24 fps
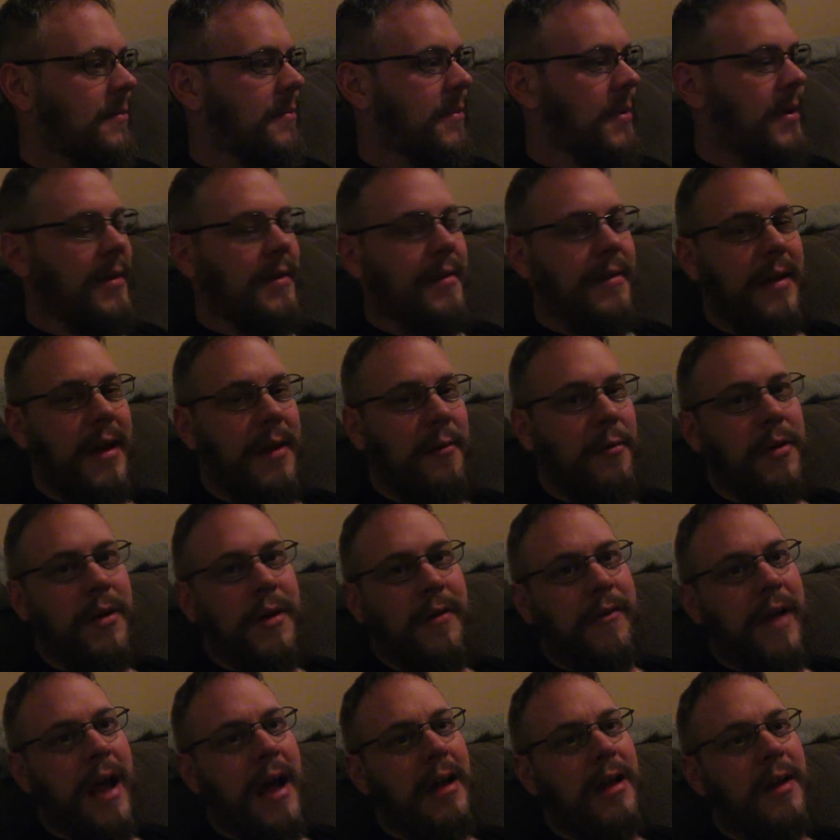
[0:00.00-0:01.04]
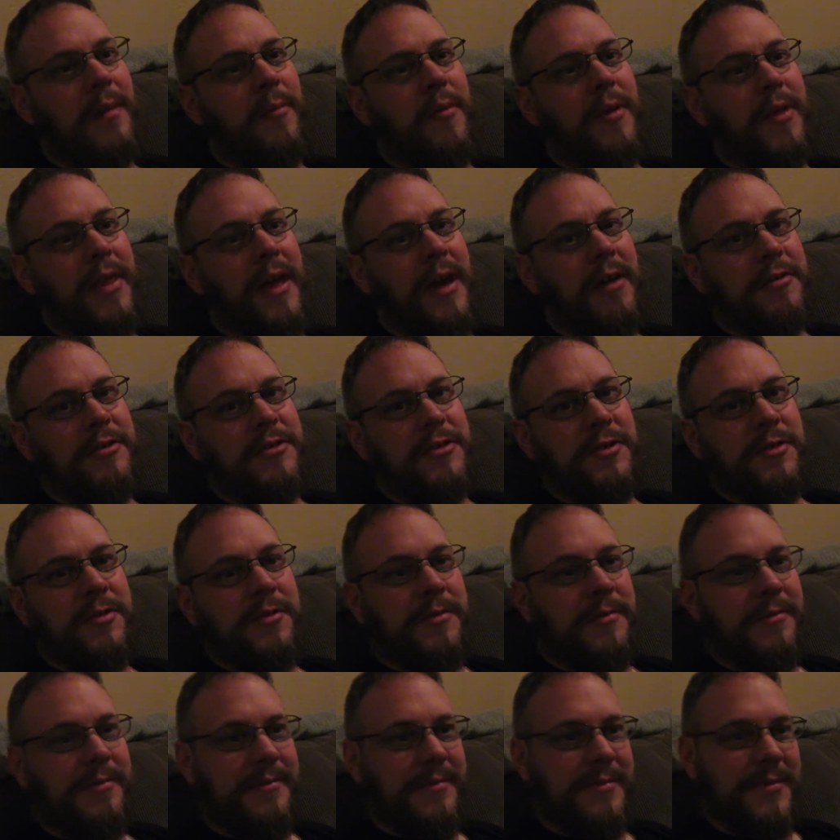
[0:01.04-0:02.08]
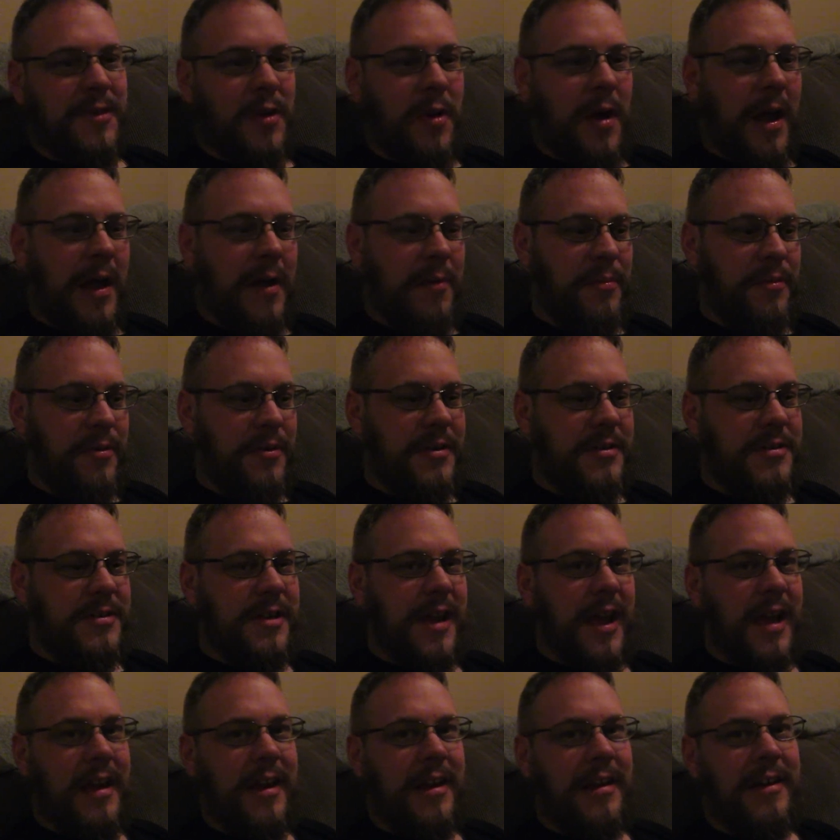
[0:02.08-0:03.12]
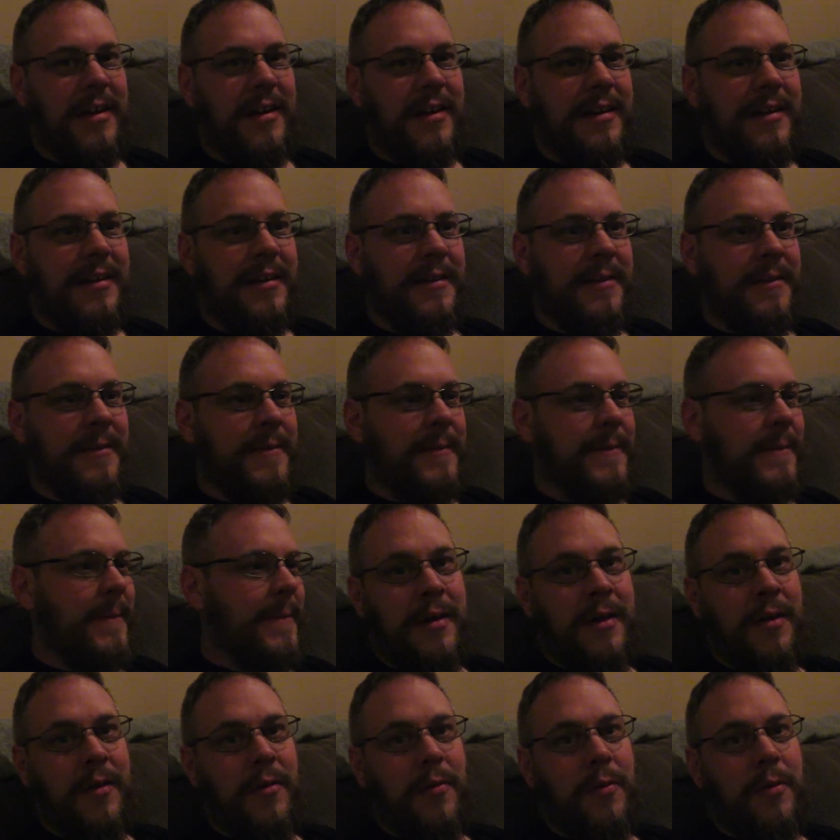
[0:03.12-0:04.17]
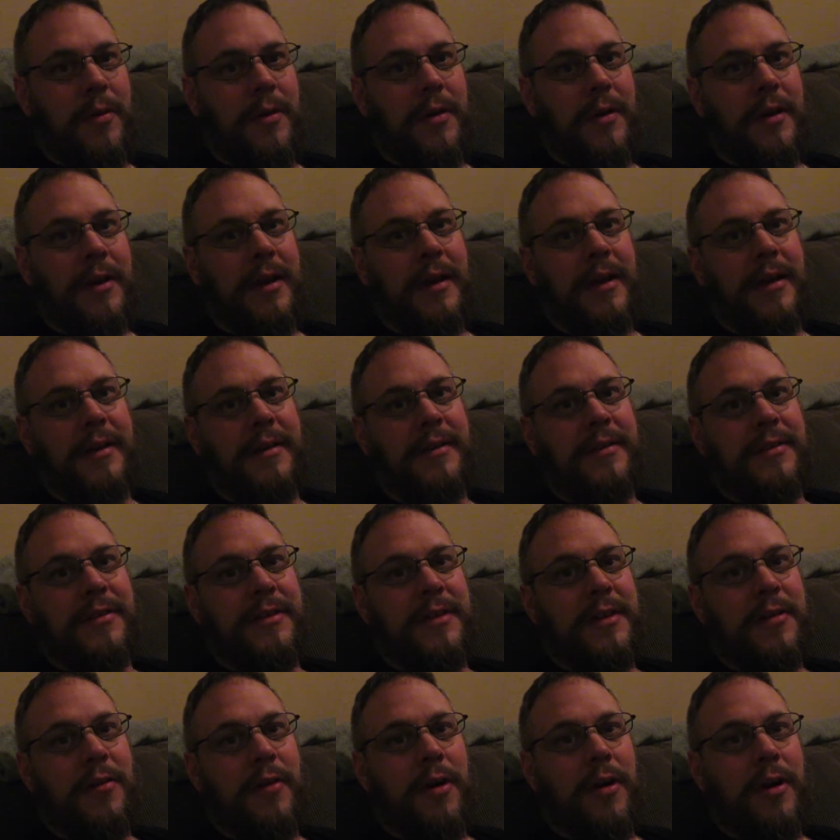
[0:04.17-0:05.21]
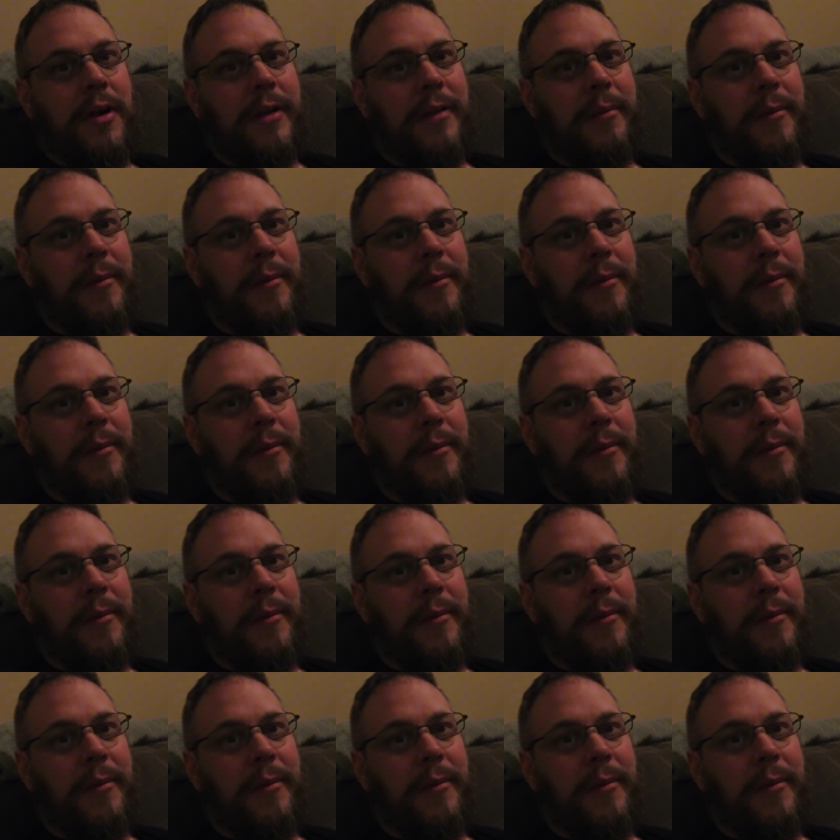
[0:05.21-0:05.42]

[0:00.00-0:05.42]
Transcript: But I wouldn't have gotten them without you, so I appreciate it. We'll uh, see you all